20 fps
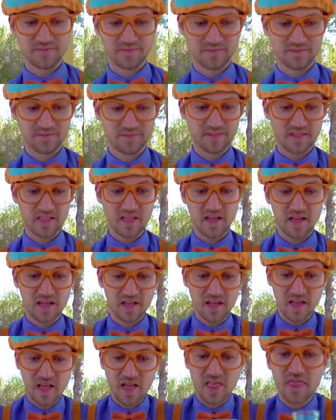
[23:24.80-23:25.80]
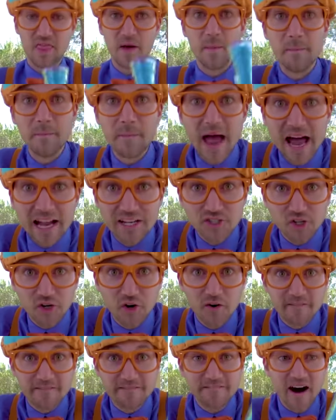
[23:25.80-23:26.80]
The
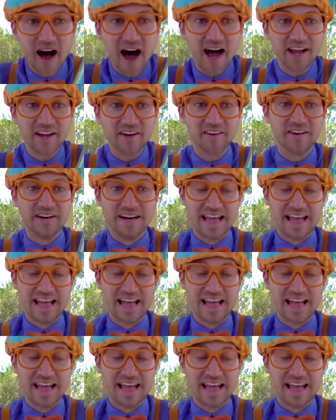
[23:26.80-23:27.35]
magical vial.